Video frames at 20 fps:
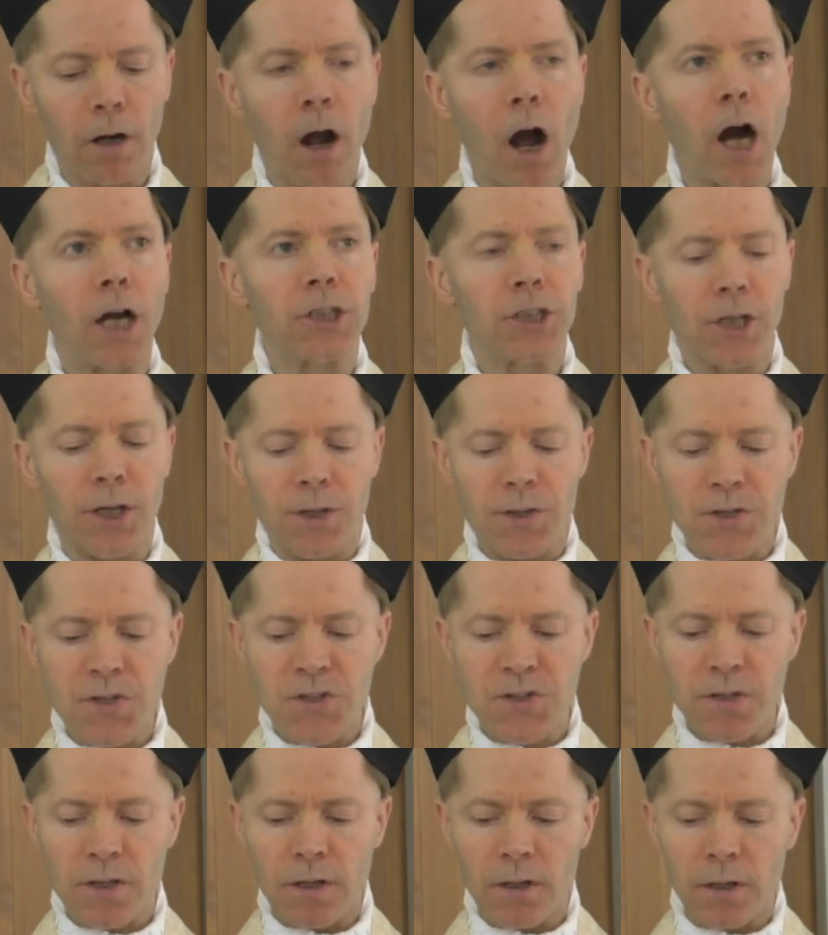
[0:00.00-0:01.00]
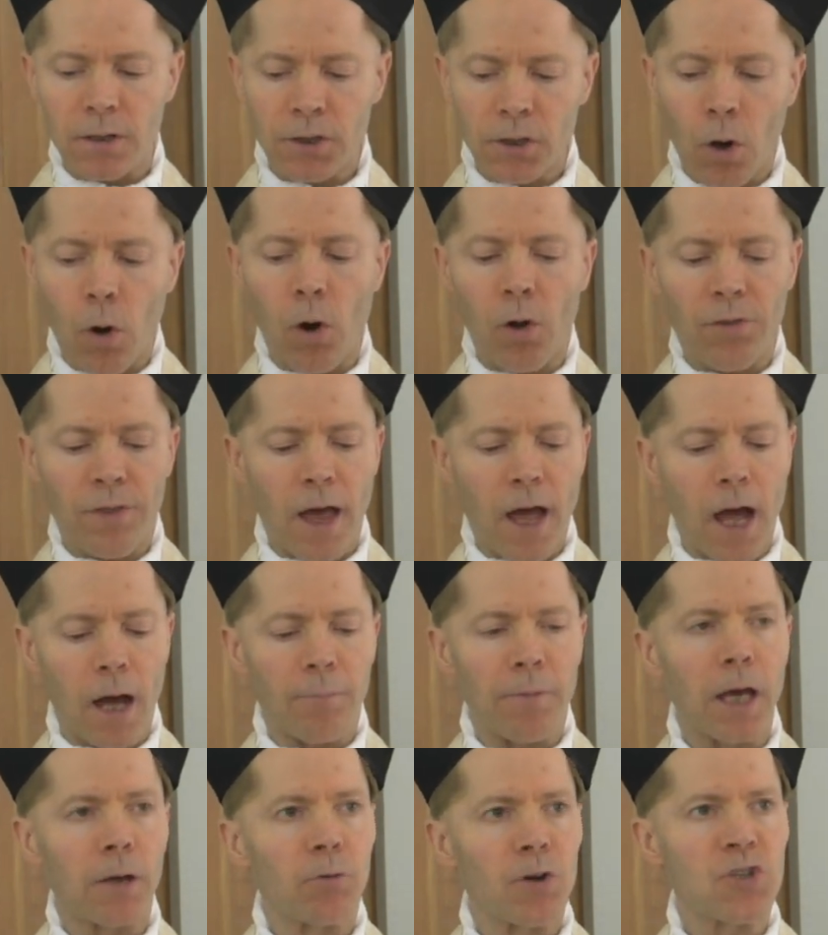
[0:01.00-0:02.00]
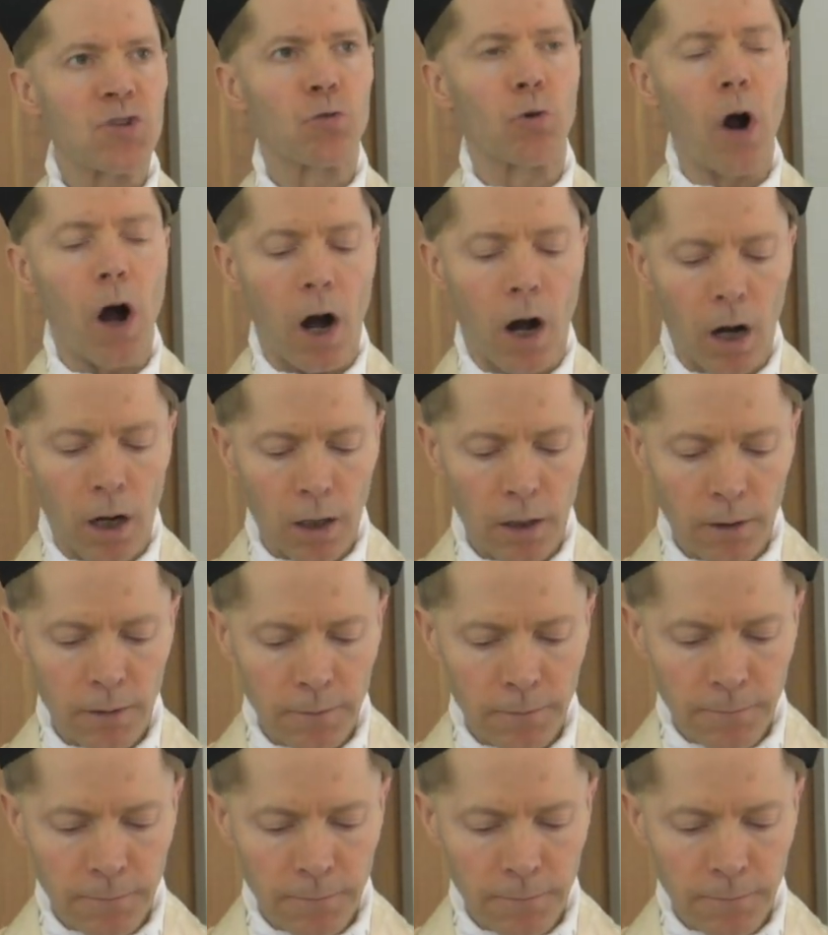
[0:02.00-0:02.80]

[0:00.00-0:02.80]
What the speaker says: conscience told them it was wrong.